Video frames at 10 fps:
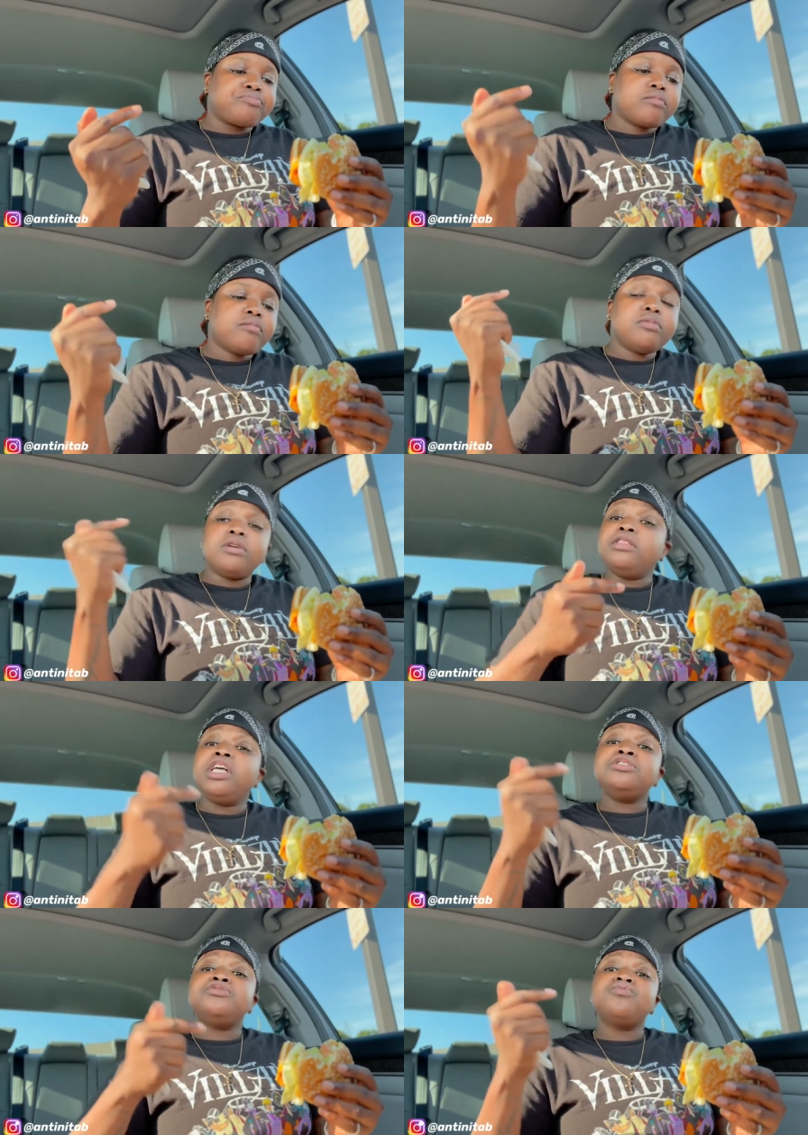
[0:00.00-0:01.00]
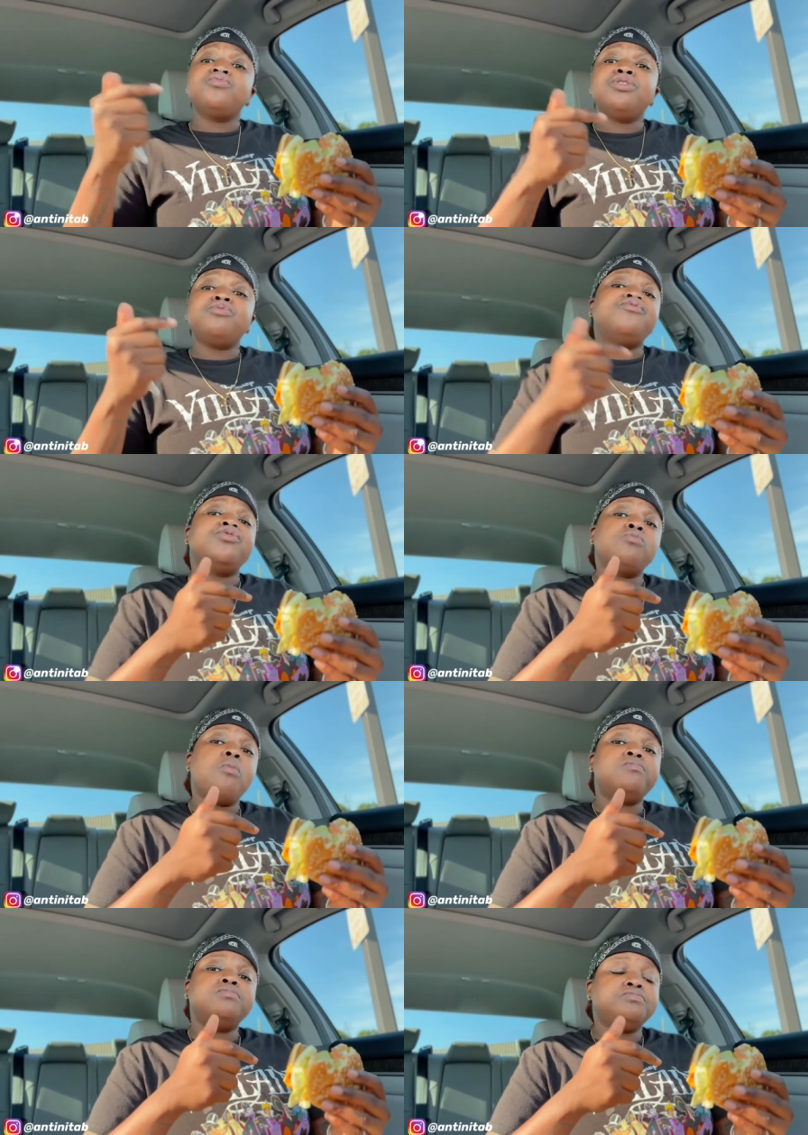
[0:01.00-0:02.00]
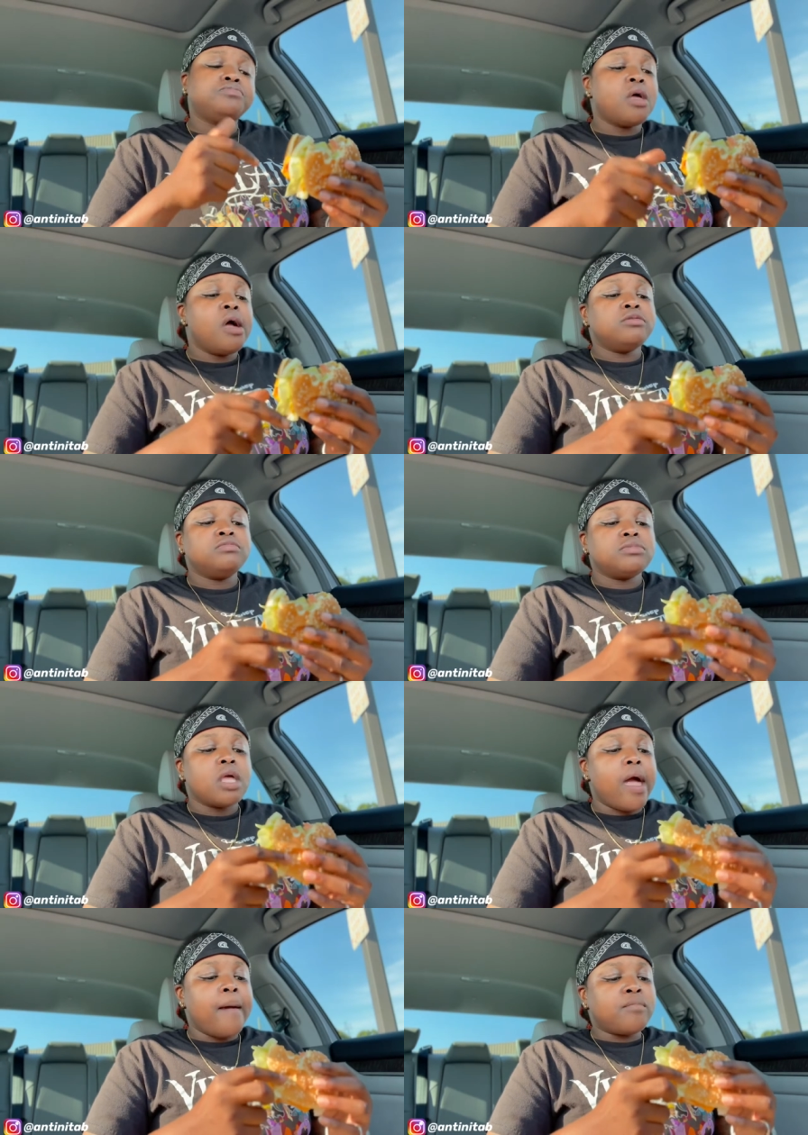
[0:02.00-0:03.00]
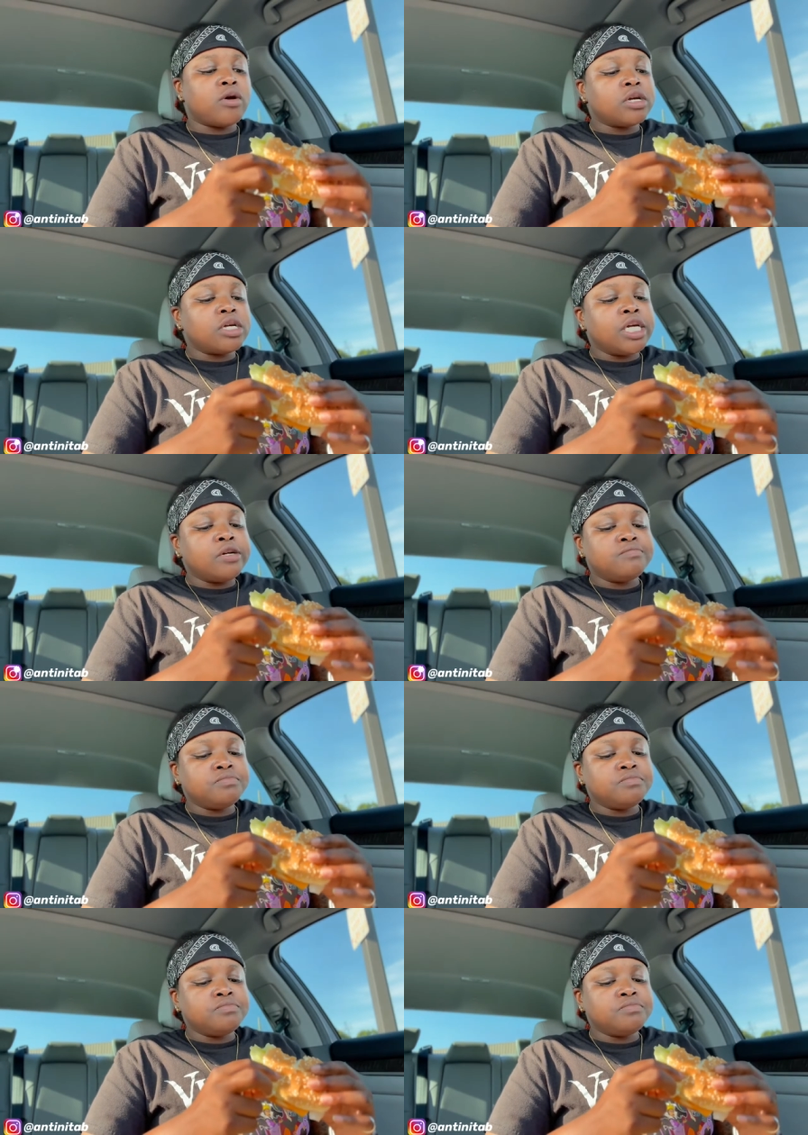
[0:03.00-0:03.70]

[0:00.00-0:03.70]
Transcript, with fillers: this is a real review. And Burger King